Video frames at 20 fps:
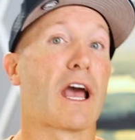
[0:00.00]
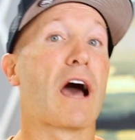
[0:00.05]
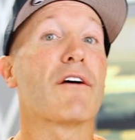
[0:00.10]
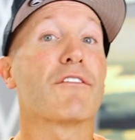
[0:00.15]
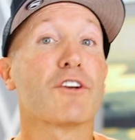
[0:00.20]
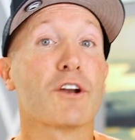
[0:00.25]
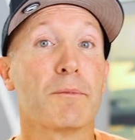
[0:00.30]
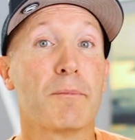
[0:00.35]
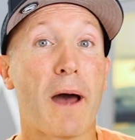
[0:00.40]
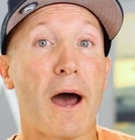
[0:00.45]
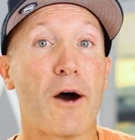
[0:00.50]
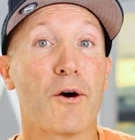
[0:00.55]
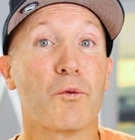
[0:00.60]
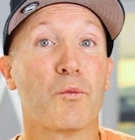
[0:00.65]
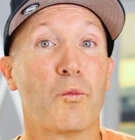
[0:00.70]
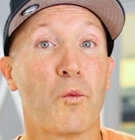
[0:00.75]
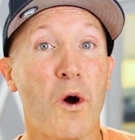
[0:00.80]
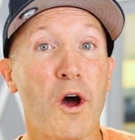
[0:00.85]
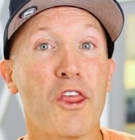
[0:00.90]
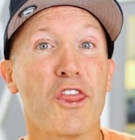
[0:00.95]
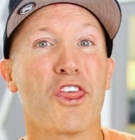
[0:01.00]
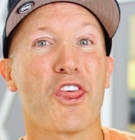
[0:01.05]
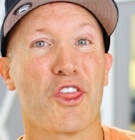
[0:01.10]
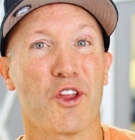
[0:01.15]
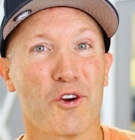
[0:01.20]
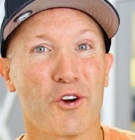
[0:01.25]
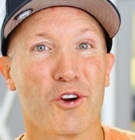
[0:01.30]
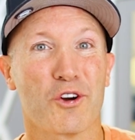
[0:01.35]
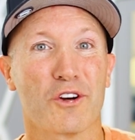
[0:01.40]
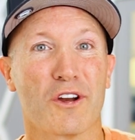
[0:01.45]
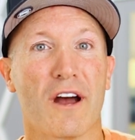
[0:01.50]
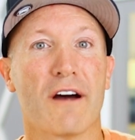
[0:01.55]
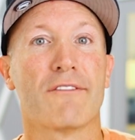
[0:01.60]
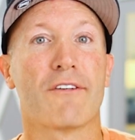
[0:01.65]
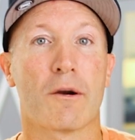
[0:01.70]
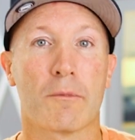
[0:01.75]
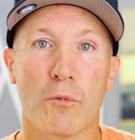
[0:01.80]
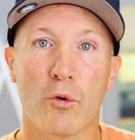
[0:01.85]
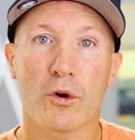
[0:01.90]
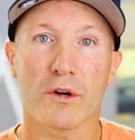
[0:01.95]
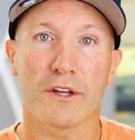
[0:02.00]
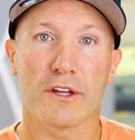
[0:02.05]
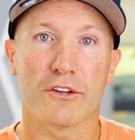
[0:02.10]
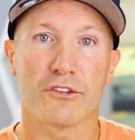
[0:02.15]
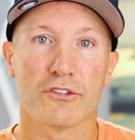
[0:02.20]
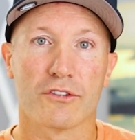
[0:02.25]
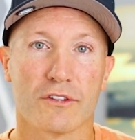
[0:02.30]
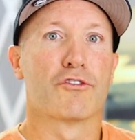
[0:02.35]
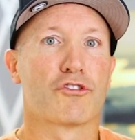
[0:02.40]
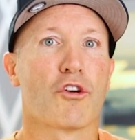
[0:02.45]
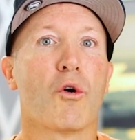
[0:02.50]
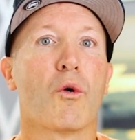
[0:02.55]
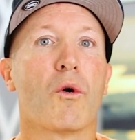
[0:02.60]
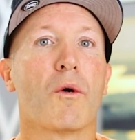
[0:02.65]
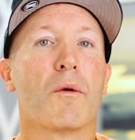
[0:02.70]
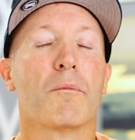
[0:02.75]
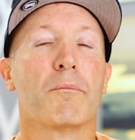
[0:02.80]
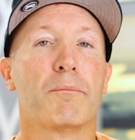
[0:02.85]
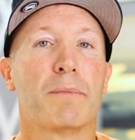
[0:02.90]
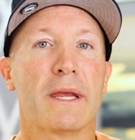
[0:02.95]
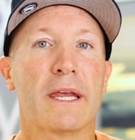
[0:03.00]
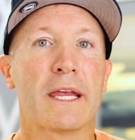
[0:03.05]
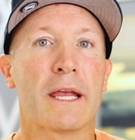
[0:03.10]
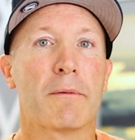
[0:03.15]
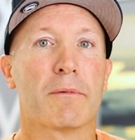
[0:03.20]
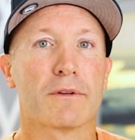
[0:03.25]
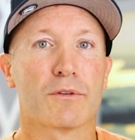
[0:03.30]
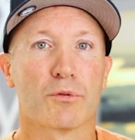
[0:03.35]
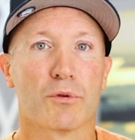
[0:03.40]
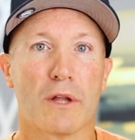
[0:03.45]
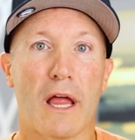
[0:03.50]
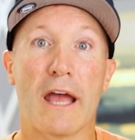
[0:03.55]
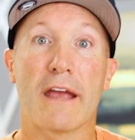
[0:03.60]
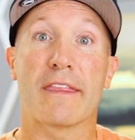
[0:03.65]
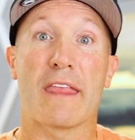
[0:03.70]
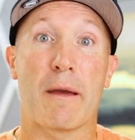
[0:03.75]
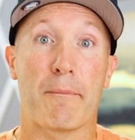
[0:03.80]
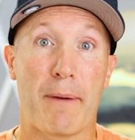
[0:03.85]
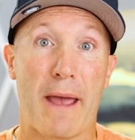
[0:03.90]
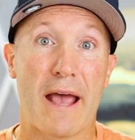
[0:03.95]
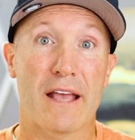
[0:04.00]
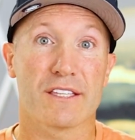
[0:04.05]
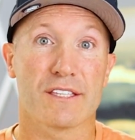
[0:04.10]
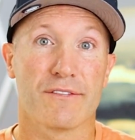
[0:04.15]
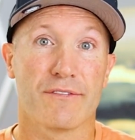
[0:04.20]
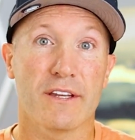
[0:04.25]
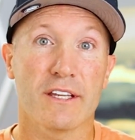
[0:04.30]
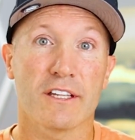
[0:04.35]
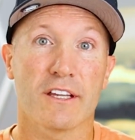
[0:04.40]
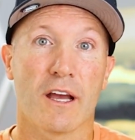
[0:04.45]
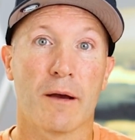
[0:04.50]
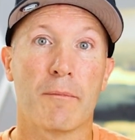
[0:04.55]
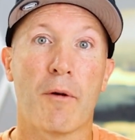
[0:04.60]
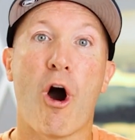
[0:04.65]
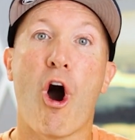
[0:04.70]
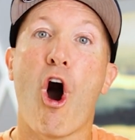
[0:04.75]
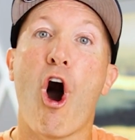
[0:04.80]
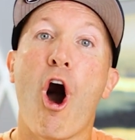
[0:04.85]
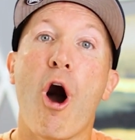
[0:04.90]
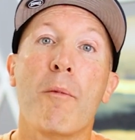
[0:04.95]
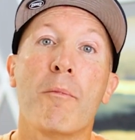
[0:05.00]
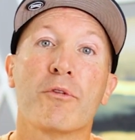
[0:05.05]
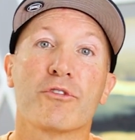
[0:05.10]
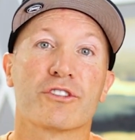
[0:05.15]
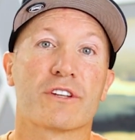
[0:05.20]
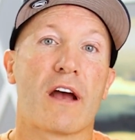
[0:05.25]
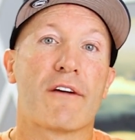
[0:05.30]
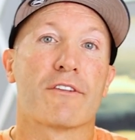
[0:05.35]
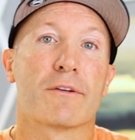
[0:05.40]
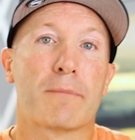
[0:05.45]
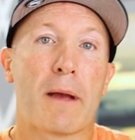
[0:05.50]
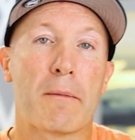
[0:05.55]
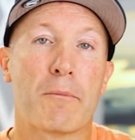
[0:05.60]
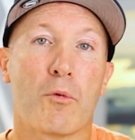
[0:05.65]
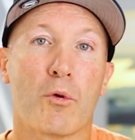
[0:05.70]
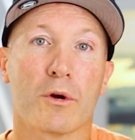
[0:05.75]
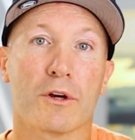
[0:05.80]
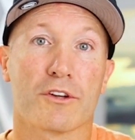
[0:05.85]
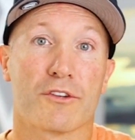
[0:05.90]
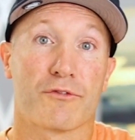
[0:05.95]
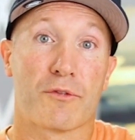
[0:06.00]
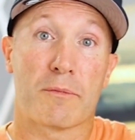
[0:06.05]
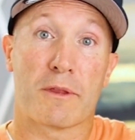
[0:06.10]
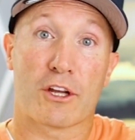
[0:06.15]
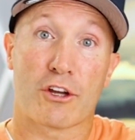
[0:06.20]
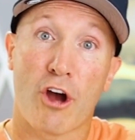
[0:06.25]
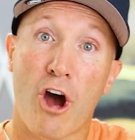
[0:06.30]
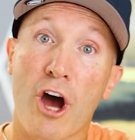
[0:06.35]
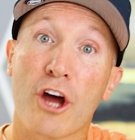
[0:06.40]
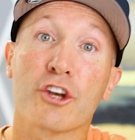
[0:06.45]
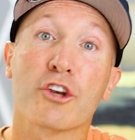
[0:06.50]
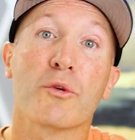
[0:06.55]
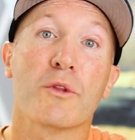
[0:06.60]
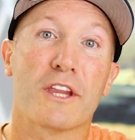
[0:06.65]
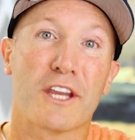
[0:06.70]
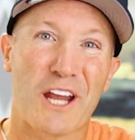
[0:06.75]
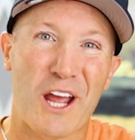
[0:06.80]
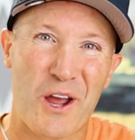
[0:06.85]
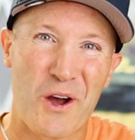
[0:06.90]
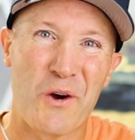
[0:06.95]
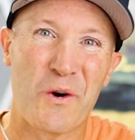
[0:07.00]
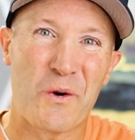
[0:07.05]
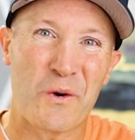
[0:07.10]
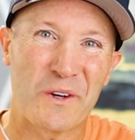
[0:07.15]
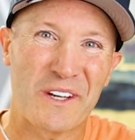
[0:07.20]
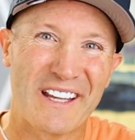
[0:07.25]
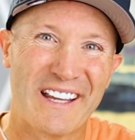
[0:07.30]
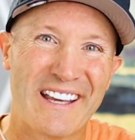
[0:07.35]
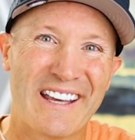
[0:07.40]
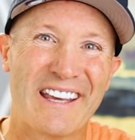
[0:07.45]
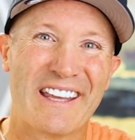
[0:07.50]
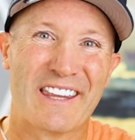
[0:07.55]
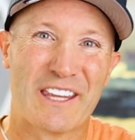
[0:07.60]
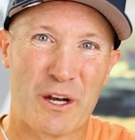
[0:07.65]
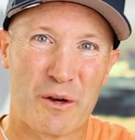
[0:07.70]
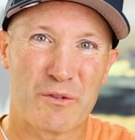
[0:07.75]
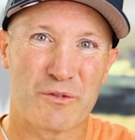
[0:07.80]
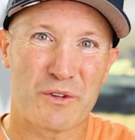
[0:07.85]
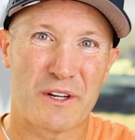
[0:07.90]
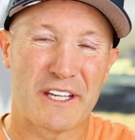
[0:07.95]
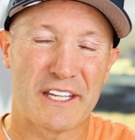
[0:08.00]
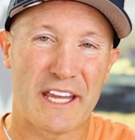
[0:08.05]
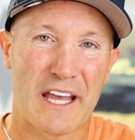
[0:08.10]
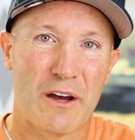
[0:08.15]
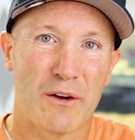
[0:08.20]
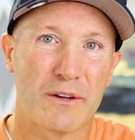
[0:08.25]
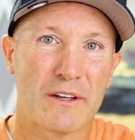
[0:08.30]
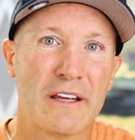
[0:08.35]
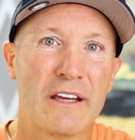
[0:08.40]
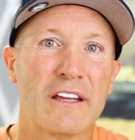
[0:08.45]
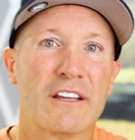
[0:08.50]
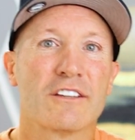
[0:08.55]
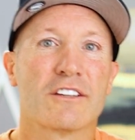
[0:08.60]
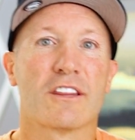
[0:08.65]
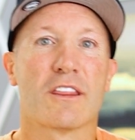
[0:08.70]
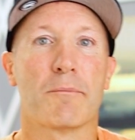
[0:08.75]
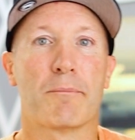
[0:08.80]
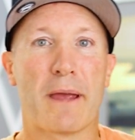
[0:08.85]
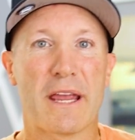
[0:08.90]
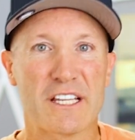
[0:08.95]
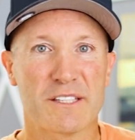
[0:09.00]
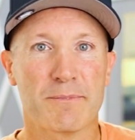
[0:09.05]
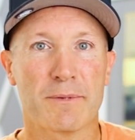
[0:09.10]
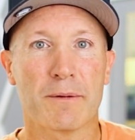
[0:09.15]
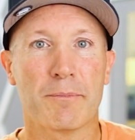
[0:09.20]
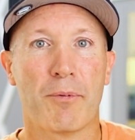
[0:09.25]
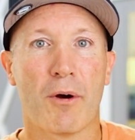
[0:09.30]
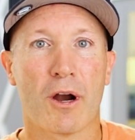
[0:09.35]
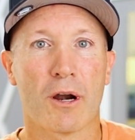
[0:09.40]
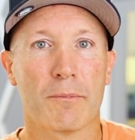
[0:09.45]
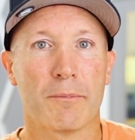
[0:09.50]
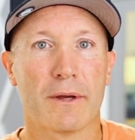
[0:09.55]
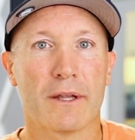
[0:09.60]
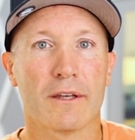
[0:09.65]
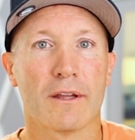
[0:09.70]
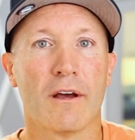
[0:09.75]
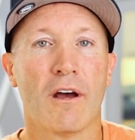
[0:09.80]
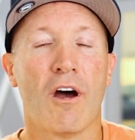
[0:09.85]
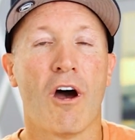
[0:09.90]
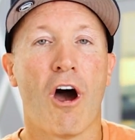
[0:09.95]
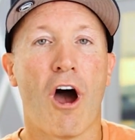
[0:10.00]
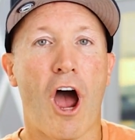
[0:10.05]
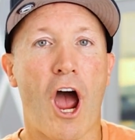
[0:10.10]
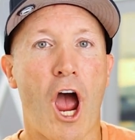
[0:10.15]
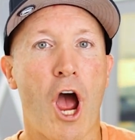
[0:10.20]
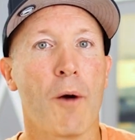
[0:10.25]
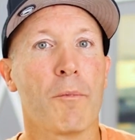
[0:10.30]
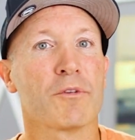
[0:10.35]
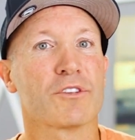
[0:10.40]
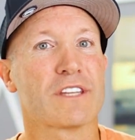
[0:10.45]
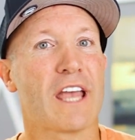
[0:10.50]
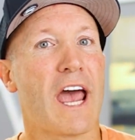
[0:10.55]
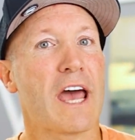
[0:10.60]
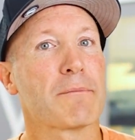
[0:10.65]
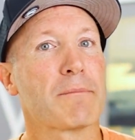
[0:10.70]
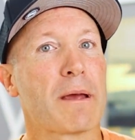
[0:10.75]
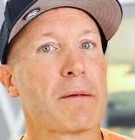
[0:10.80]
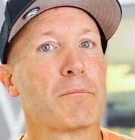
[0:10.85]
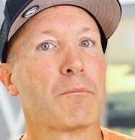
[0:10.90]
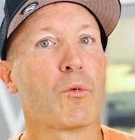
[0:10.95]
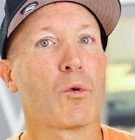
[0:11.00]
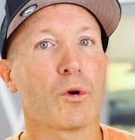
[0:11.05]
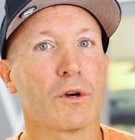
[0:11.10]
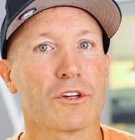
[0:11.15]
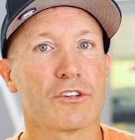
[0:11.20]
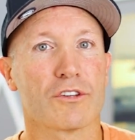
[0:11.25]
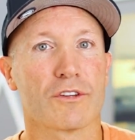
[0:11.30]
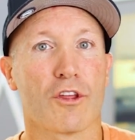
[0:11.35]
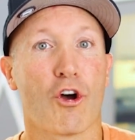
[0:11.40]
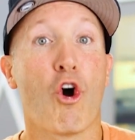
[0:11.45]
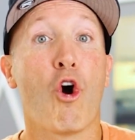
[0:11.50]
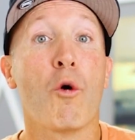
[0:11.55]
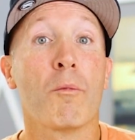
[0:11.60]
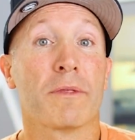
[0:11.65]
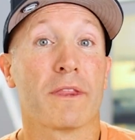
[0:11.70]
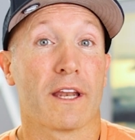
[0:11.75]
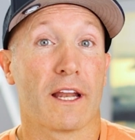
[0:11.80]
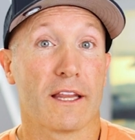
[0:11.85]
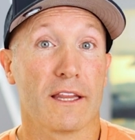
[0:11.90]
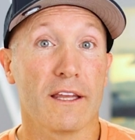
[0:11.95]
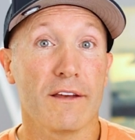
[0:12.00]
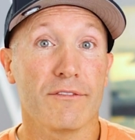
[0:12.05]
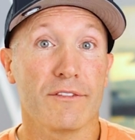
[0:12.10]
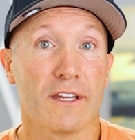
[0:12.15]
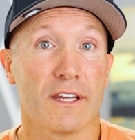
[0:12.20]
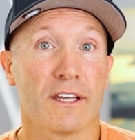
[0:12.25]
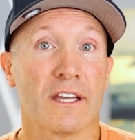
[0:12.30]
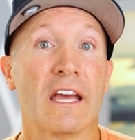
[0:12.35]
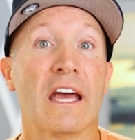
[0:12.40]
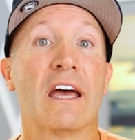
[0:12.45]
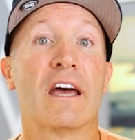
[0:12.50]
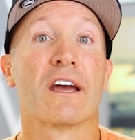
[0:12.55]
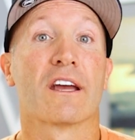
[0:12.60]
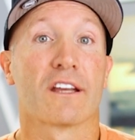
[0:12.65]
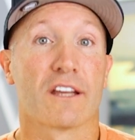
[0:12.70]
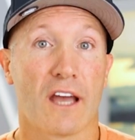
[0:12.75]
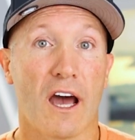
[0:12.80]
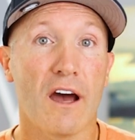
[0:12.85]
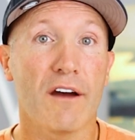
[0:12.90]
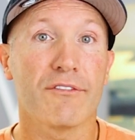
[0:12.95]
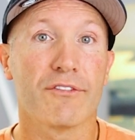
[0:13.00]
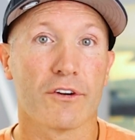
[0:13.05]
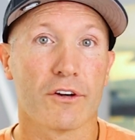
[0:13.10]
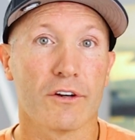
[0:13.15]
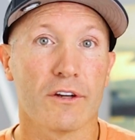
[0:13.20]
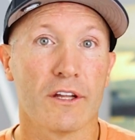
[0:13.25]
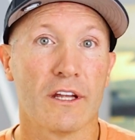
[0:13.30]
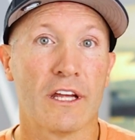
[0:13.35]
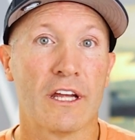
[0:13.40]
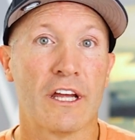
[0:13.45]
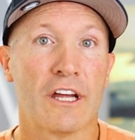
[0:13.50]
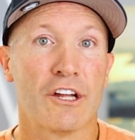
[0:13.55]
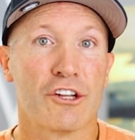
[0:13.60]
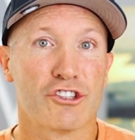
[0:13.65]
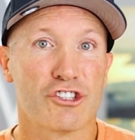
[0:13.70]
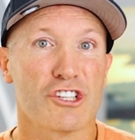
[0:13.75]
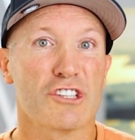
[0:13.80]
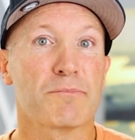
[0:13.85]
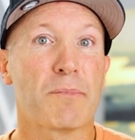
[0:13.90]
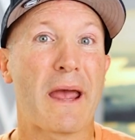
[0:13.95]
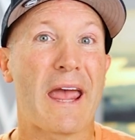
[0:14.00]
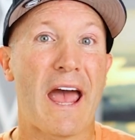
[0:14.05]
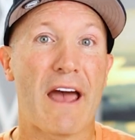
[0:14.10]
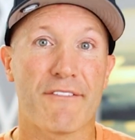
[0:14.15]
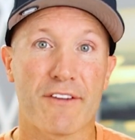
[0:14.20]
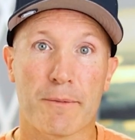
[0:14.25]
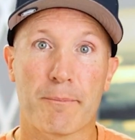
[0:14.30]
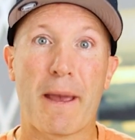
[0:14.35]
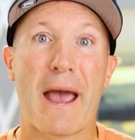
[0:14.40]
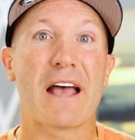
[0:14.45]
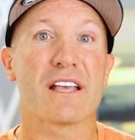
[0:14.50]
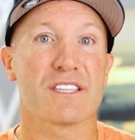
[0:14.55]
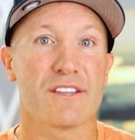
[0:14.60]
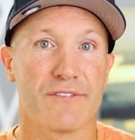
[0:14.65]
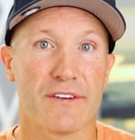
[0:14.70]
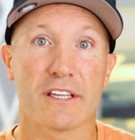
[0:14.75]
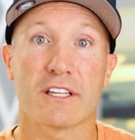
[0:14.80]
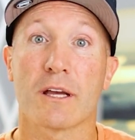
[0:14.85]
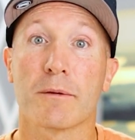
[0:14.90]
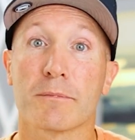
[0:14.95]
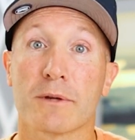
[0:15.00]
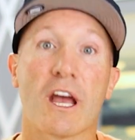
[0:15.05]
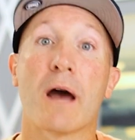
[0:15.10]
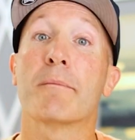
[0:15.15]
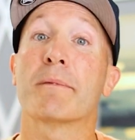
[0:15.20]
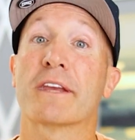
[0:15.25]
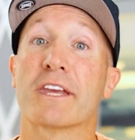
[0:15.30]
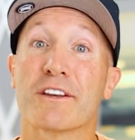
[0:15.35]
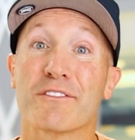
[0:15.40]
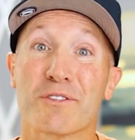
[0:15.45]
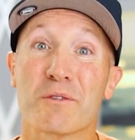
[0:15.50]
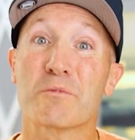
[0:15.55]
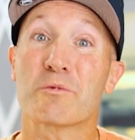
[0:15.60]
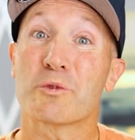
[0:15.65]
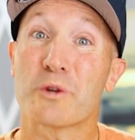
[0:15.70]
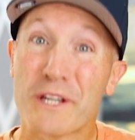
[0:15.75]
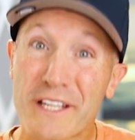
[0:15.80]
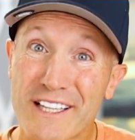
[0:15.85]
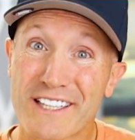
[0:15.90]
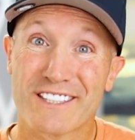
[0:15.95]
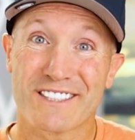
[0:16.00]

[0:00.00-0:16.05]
covered about 1/3 of our mortgage. So being able to rely on that passive income almost covered my mortgage, from the condo that I owned, that I was renting out, to the basement apartment. I almost had my mortgage of the home that I lived in covered just by having passive income coming in from real